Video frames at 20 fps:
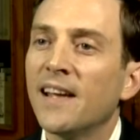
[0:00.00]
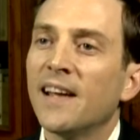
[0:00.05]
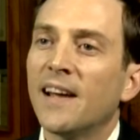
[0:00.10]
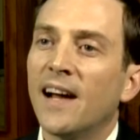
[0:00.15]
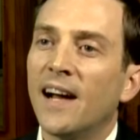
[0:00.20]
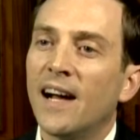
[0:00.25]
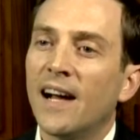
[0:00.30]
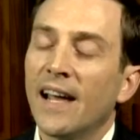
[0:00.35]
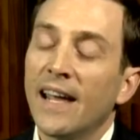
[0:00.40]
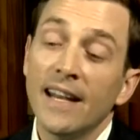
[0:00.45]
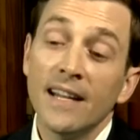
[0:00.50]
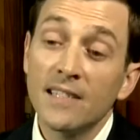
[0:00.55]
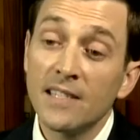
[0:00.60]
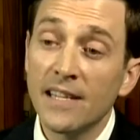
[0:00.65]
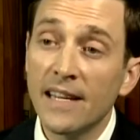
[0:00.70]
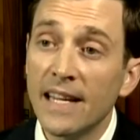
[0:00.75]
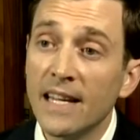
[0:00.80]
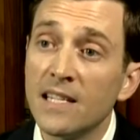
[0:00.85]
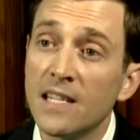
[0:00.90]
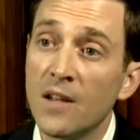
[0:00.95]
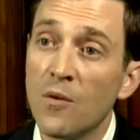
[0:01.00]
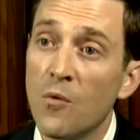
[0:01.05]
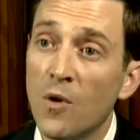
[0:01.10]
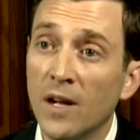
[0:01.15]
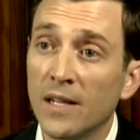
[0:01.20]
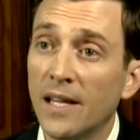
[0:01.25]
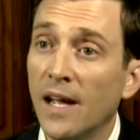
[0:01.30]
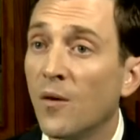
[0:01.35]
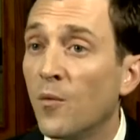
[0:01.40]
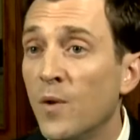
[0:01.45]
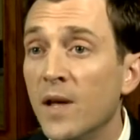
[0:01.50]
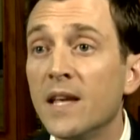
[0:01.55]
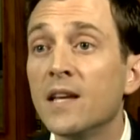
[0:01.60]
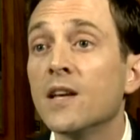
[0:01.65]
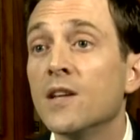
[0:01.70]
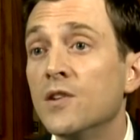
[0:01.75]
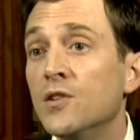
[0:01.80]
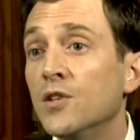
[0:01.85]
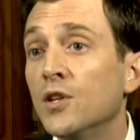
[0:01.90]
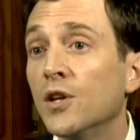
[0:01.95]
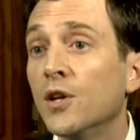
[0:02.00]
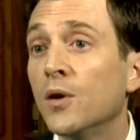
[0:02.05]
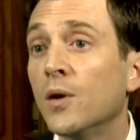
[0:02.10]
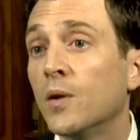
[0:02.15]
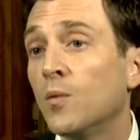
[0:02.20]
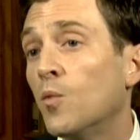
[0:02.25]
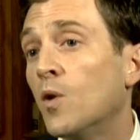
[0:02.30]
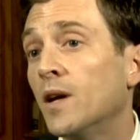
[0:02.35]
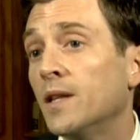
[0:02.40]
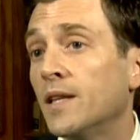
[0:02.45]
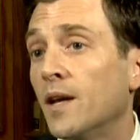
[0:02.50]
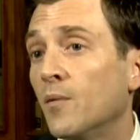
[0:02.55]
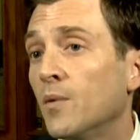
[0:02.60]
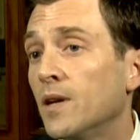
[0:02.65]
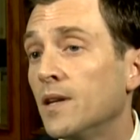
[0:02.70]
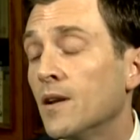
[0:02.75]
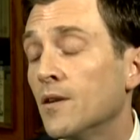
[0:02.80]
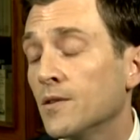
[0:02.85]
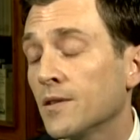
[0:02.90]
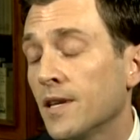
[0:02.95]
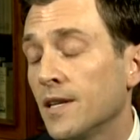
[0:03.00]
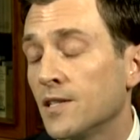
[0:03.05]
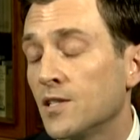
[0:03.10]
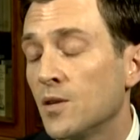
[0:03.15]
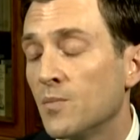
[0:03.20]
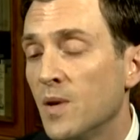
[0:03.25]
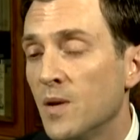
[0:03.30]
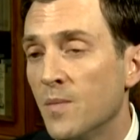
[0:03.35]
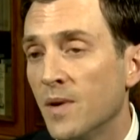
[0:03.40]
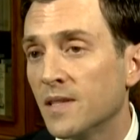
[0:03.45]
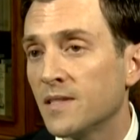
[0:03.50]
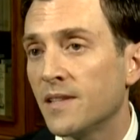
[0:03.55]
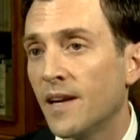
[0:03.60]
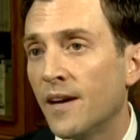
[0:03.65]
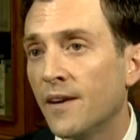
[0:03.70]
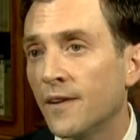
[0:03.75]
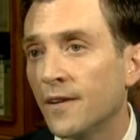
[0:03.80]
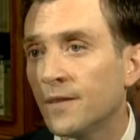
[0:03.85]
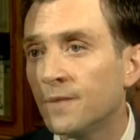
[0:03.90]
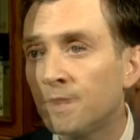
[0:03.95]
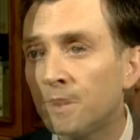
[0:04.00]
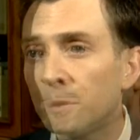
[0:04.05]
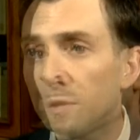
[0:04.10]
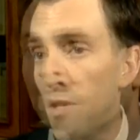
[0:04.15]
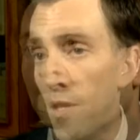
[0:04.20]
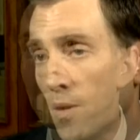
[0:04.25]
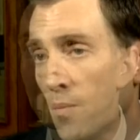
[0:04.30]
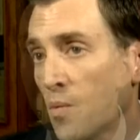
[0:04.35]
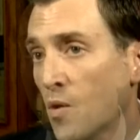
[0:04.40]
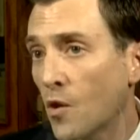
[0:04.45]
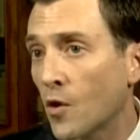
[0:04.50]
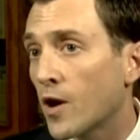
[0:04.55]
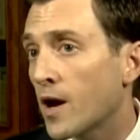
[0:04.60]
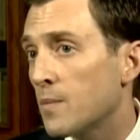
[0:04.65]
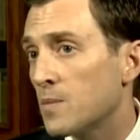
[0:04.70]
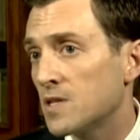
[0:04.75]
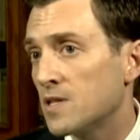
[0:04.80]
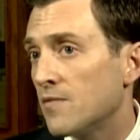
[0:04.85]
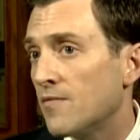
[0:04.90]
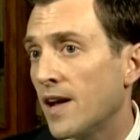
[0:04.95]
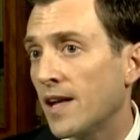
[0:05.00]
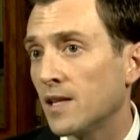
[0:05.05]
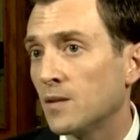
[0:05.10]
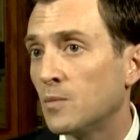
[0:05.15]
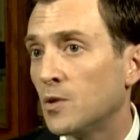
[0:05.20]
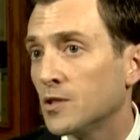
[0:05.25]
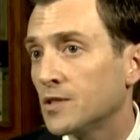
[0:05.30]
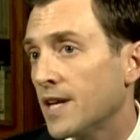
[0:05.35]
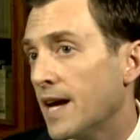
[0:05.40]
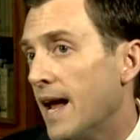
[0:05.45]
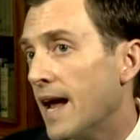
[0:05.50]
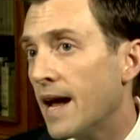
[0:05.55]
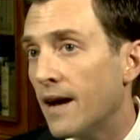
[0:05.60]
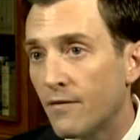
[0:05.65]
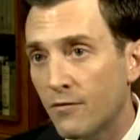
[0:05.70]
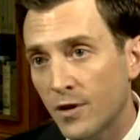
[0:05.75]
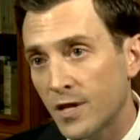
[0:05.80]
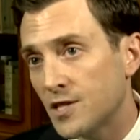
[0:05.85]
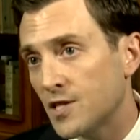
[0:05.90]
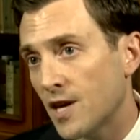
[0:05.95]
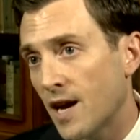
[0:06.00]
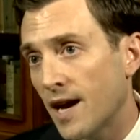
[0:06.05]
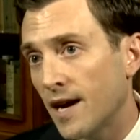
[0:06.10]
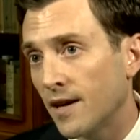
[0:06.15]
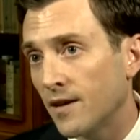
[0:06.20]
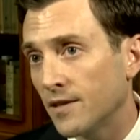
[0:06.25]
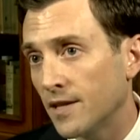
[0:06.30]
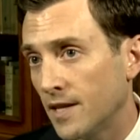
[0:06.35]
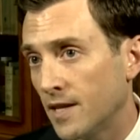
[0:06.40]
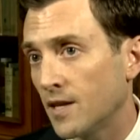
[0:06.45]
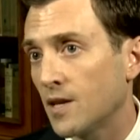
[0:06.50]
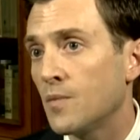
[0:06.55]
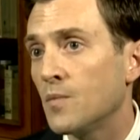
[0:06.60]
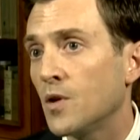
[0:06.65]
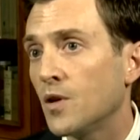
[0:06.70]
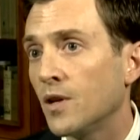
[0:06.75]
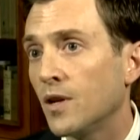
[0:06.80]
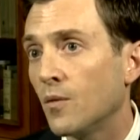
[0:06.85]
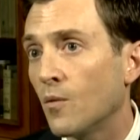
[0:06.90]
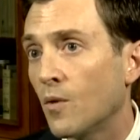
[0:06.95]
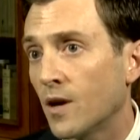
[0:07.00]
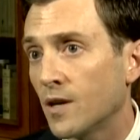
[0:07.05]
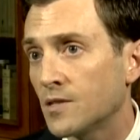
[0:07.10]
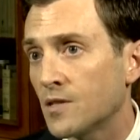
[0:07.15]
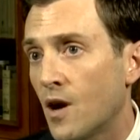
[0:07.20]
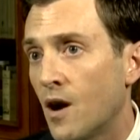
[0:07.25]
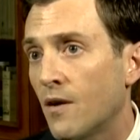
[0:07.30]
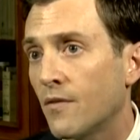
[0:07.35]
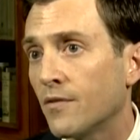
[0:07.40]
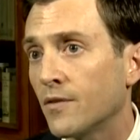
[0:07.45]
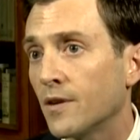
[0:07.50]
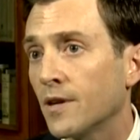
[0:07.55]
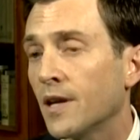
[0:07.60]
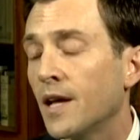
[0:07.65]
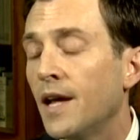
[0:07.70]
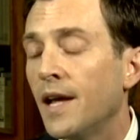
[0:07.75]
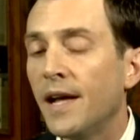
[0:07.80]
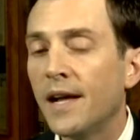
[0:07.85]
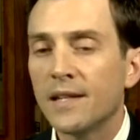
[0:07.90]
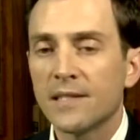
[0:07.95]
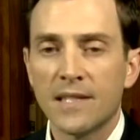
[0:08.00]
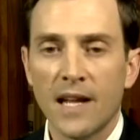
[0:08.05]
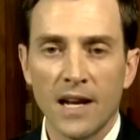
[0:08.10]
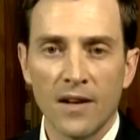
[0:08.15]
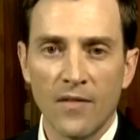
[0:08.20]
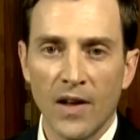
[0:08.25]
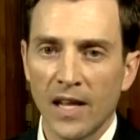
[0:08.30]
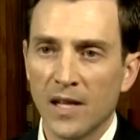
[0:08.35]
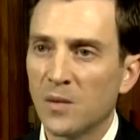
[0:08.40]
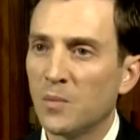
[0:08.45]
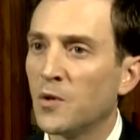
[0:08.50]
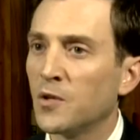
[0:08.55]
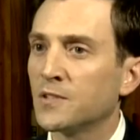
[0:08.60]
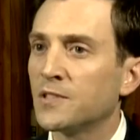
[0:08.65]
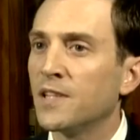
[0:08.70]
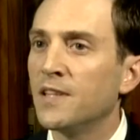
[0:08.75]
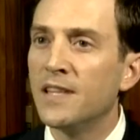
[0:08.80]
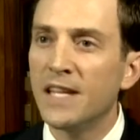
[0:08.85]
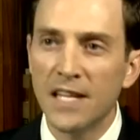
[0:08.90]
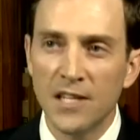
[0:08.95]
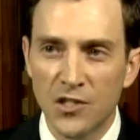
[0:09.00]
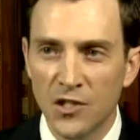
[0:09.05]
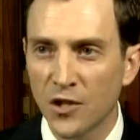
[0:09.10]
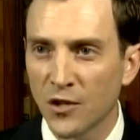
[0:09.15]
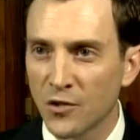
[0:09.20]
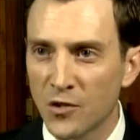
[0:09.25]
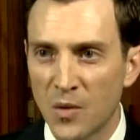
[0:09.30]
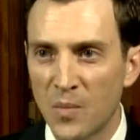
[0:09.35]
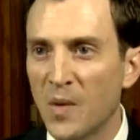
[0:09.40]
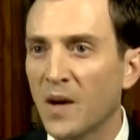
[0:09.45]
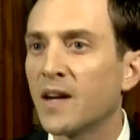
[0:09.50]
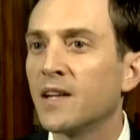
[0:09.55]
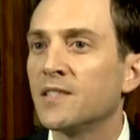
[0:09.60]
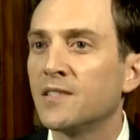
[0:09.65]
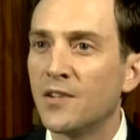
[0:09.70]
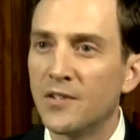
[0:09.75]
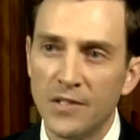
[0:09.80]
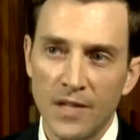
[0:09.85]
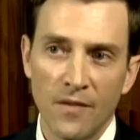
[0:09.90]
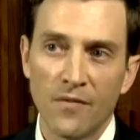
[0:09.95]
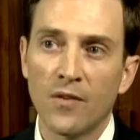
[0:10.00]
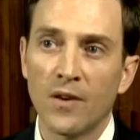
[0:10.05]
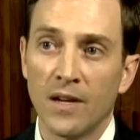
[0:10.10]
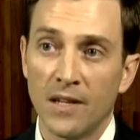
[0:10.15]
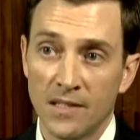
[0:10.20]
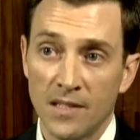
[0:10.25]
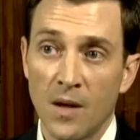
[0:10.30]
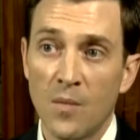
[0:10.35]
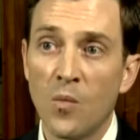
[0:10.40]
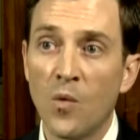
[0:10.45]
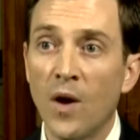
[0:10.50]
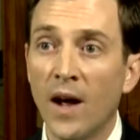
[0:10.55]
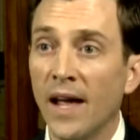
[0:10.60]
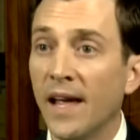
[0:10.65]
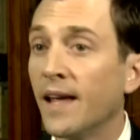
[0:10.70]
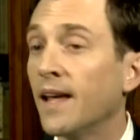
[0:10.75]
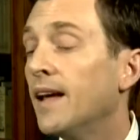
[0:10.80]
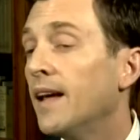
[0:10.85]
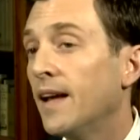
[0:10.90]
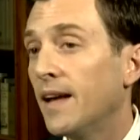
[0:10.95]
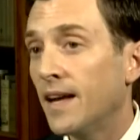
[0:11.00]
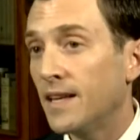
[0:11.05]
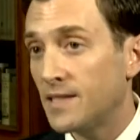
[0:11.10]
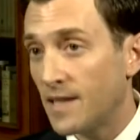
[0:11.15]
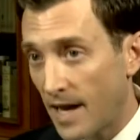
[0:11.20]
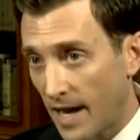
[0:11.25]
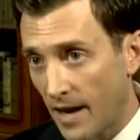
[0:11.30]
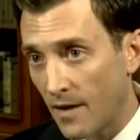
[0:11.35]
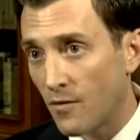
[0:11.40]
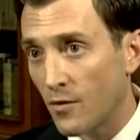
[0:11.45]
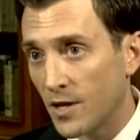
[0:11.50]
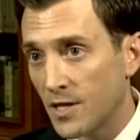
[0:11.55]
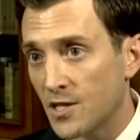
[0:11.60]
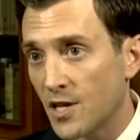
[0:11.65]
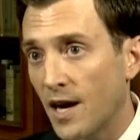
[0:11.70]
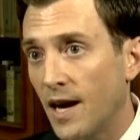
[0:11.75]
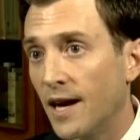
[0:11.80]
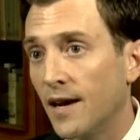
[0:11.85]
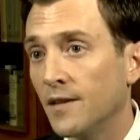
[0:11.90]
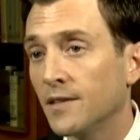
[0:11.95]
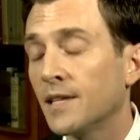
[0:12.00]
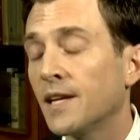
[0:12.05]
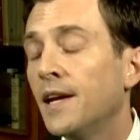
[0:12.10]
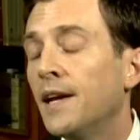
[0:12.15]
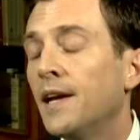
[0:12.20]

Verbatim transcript: Uh, and it's an easy one that we can do and one that we don't think should be missed out on. So the program is available to every child in a community where it's offered. It's not available to these children because they're different in some way. It's every child.